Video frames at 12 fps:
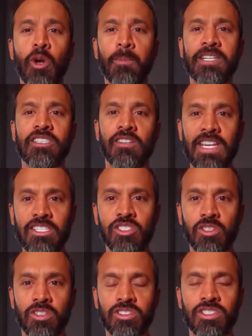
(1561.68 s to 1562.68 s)
pitch
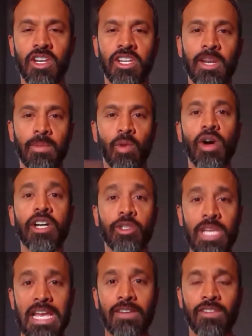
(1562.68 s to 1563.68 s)
investors, number one, you
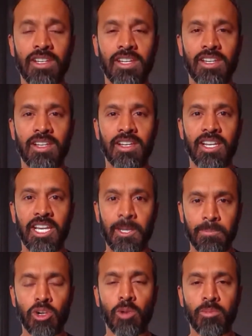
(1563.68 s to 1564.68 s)
have an
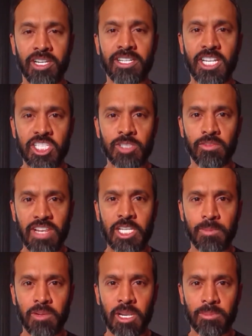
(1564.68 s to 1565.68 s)
appropriate customer value
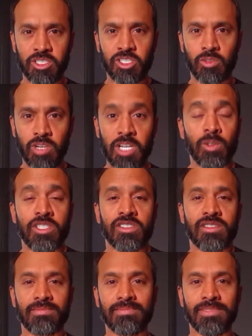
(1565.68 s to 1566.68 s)
proposition, right? Which
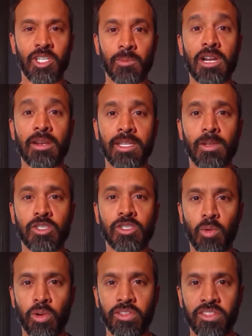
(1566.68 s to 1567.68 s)
is, probably the most
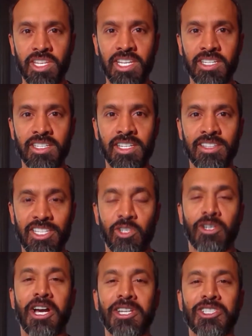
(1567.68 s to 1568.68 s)
important thing, that your
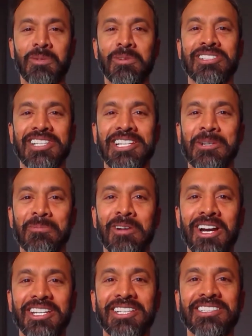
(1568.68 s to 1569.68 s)
customers like your
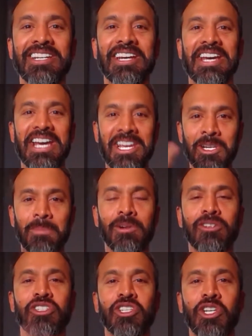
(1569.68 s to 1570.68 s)
product. And number
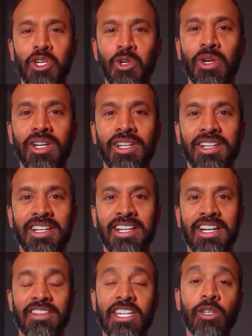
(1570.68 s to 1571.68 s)
two,
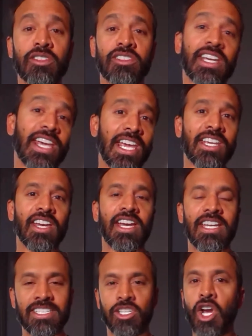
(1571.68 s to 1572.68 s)
that you can say, hey,
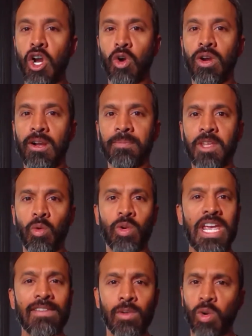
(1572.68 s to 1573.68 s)
no, we
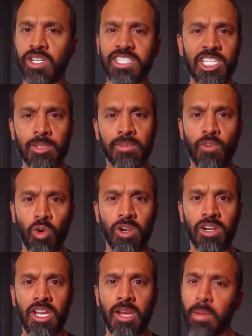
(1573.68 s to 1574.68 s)
haven't worked together
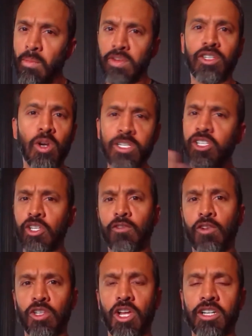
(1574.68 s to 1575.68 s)
before, but we've known each other for
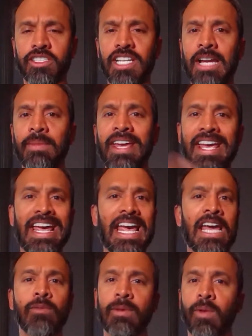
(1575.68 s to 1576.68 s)
a long time.
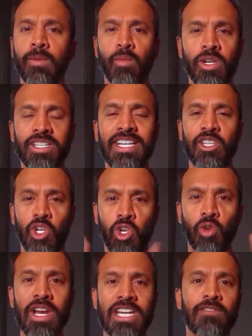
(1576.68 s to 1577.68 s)
And we've been working together
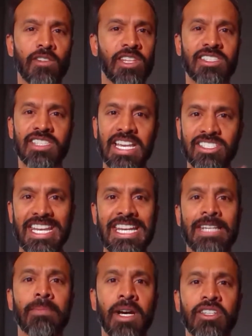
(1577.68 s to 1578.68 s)
great for these last
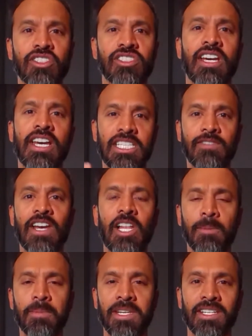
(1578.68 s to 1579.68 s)
8 months,
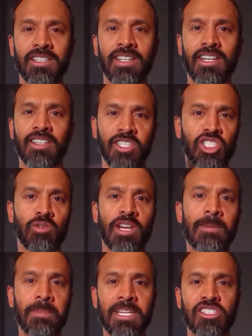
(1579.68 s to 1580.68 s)
developing this
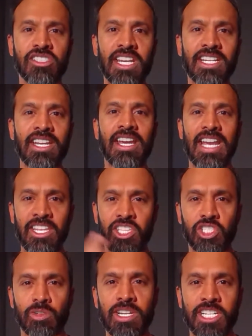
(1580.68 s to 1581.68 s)
great pitch deck and
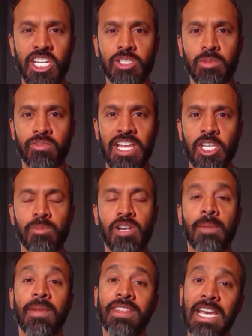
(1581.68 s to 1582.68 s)
this great customer value
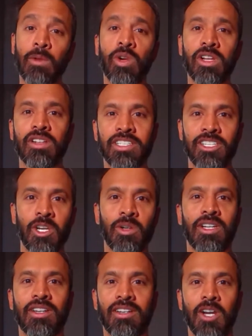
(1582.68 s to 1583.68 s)
prop. And that will,
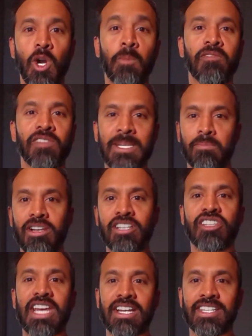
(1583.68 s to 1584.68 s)
hopefully bridge
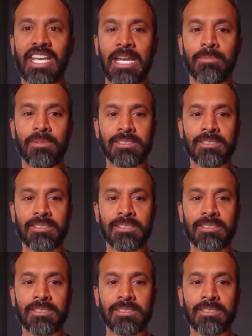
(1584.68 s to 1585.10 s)
that gap.